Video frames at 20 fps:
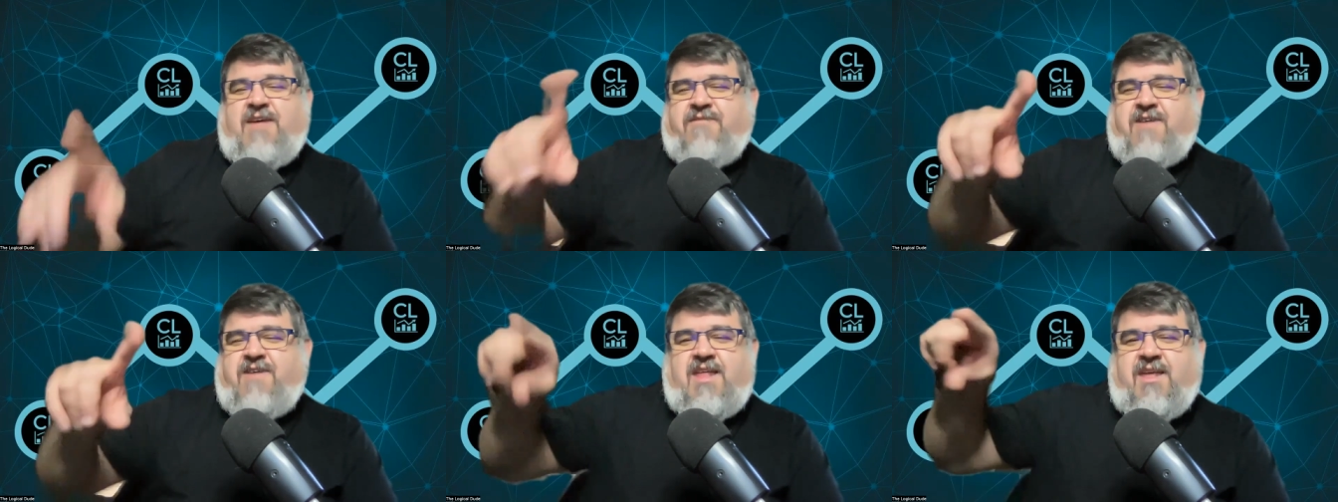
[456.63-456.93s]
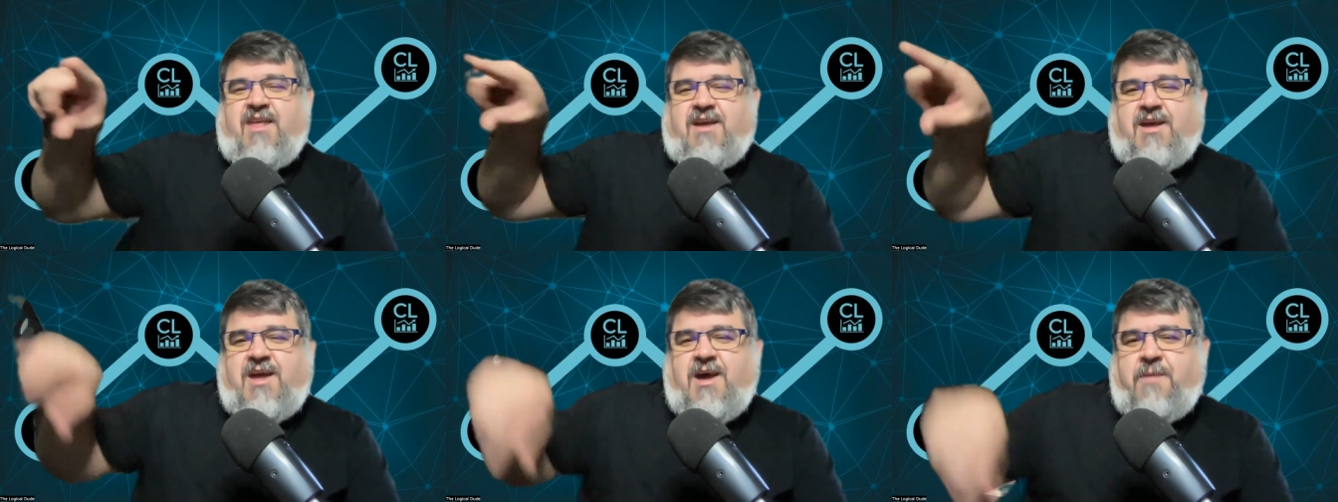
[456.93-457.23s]
I've got
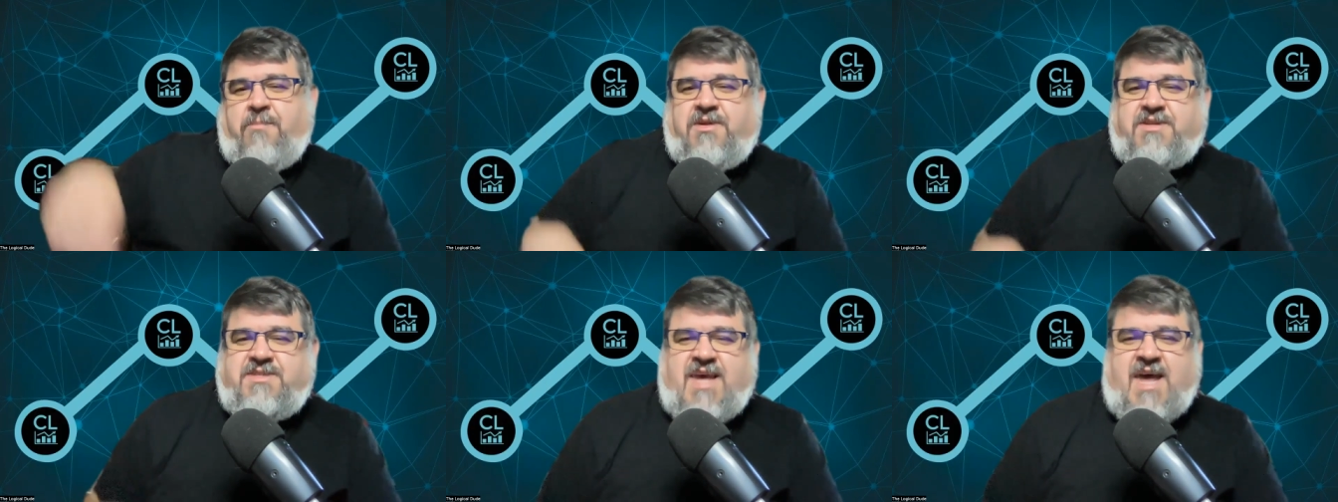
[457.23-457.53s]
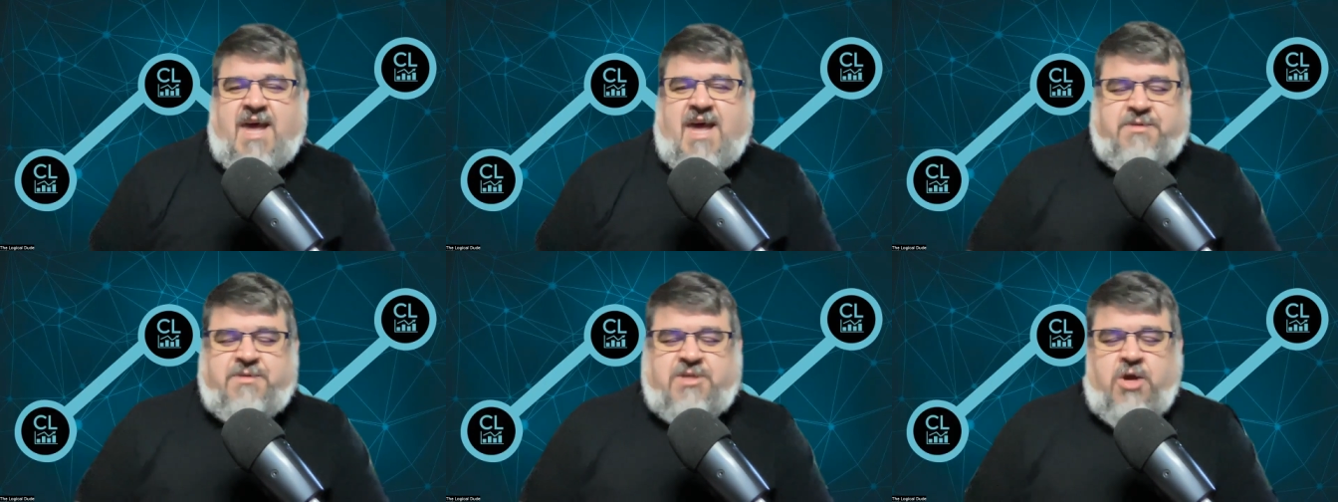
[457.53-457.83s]
like a couple of
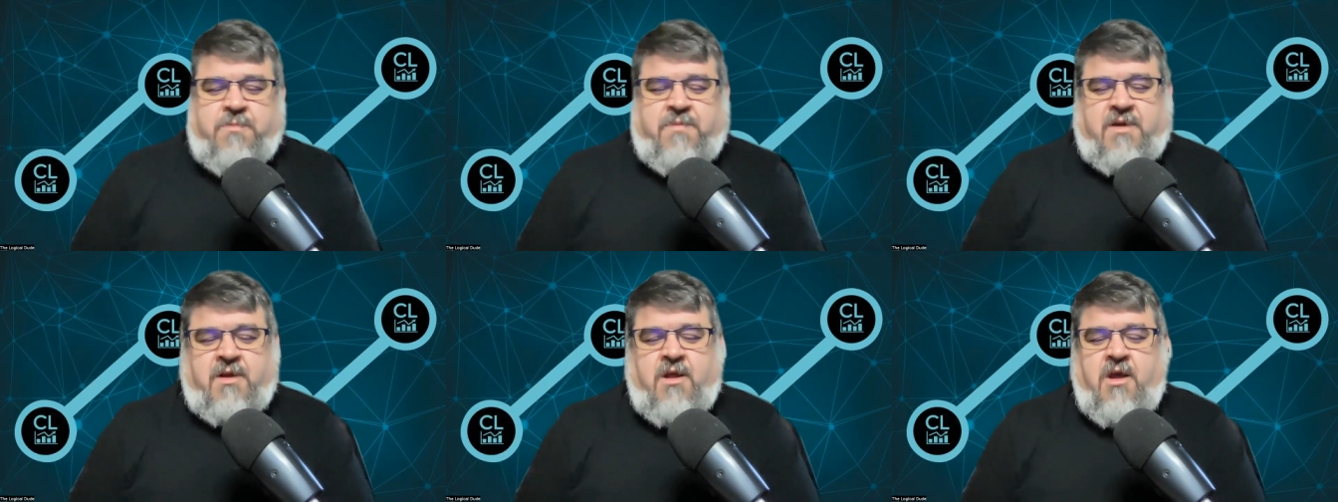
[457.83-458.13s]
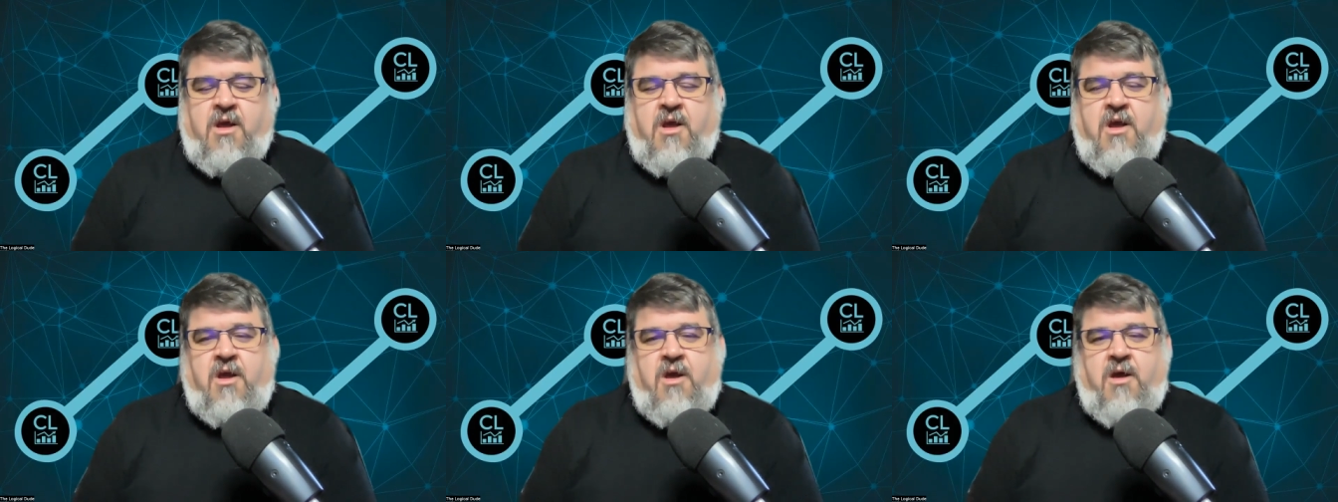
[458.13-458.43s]
tabs open,
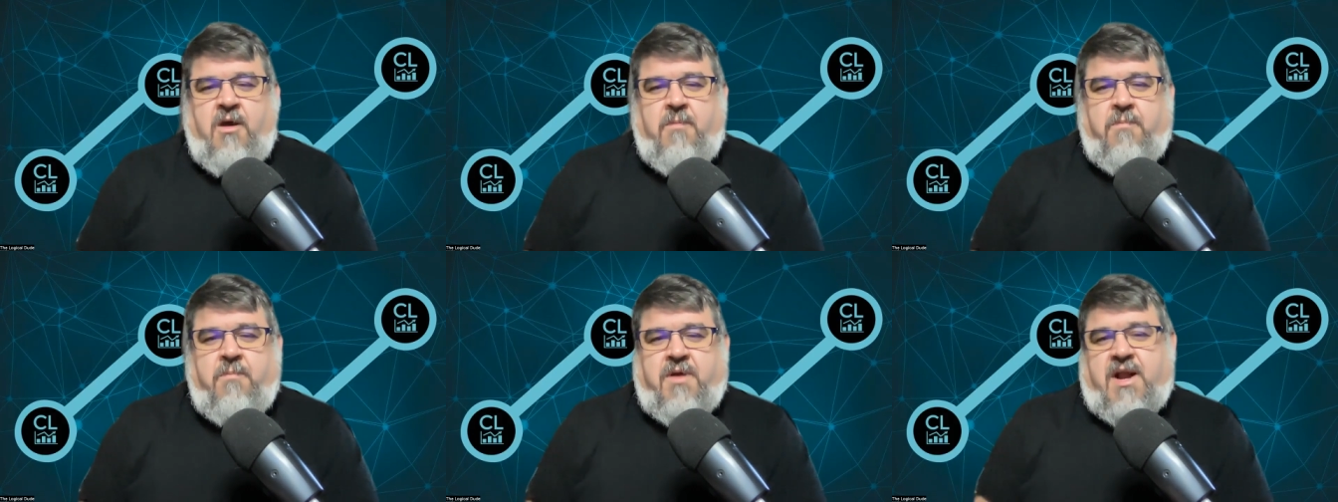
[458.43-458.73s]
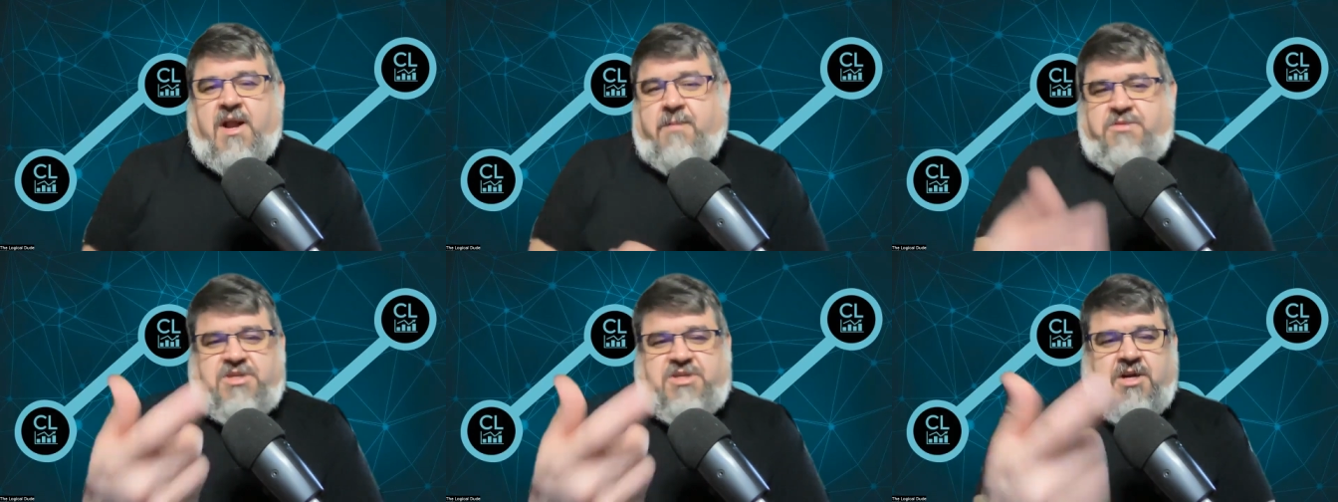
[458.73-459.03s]

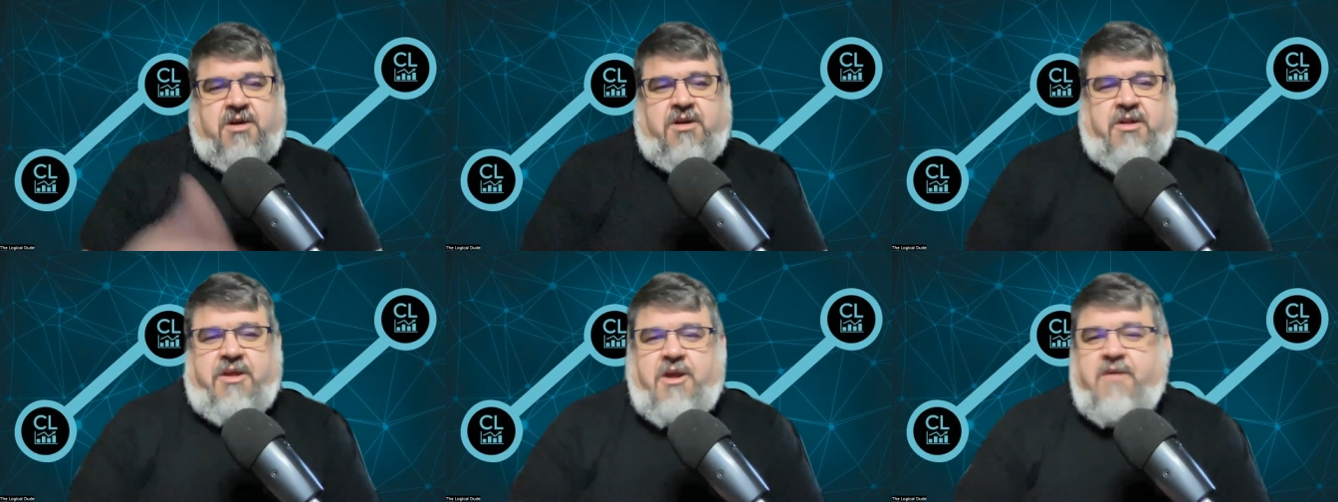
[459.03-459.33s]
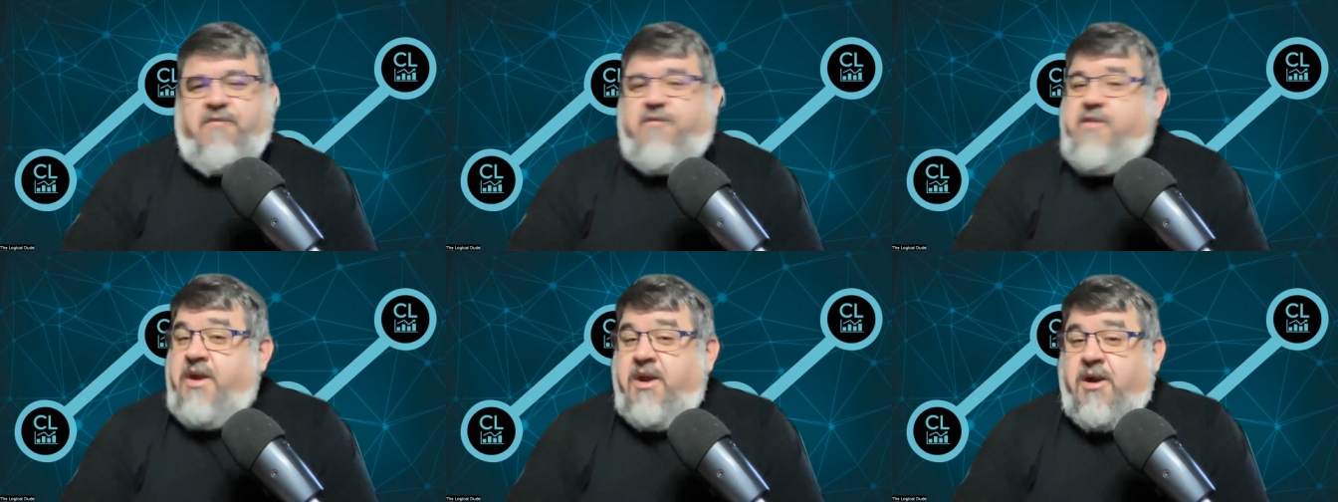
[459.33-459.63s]
but I'm generally
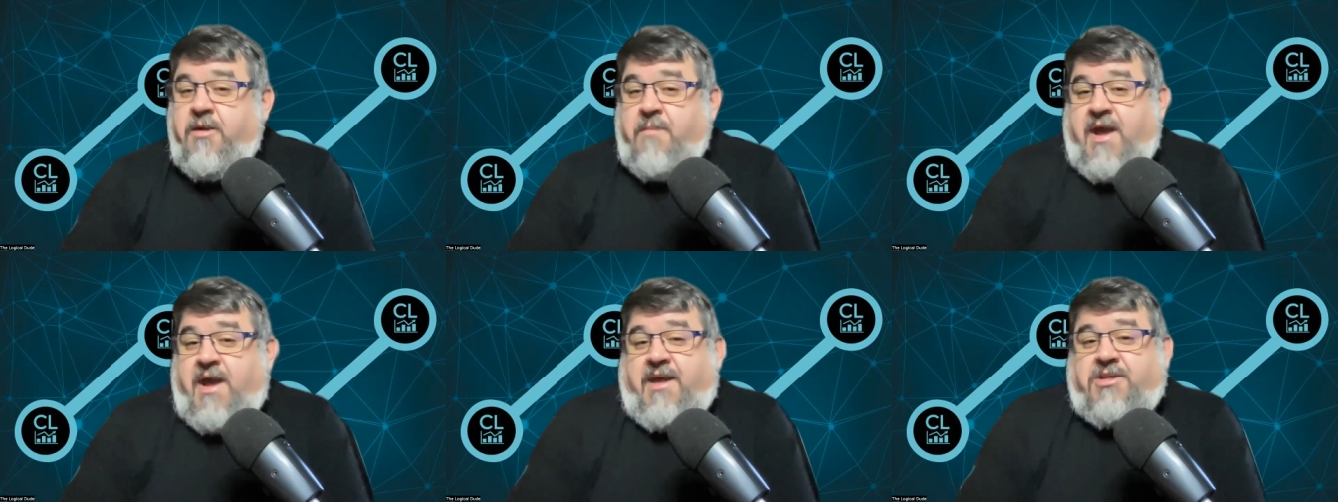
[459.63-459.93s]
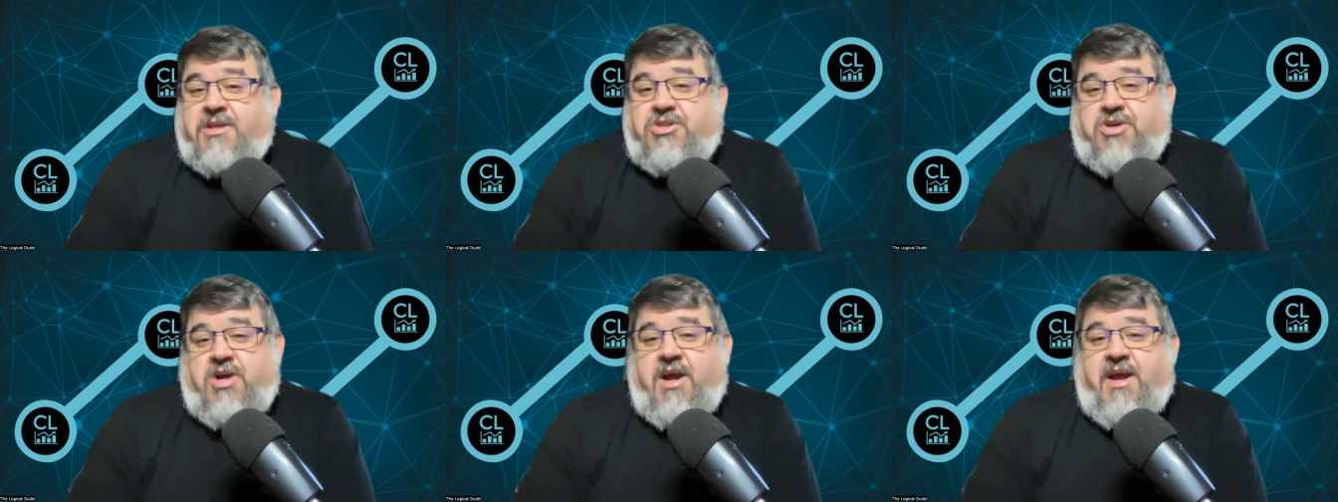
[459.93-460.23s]
over here
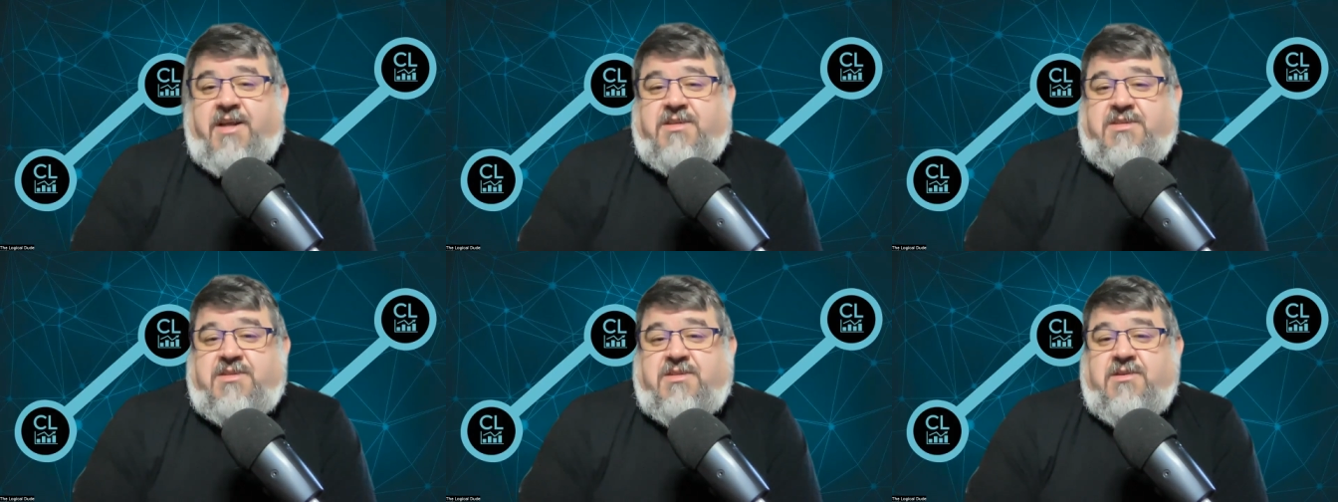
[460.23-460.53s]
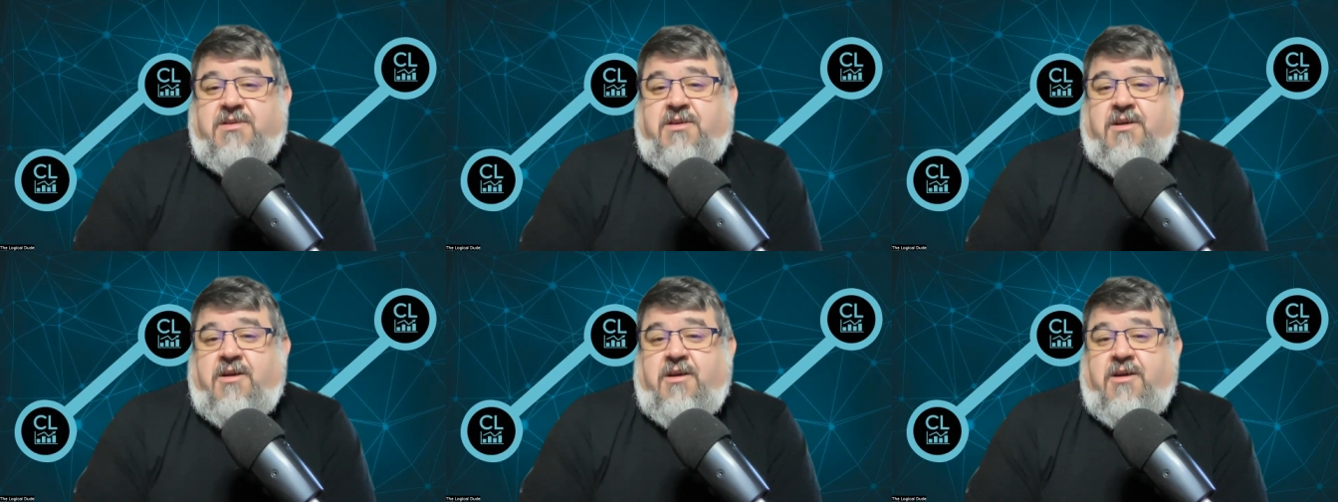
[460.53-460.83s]
making trades.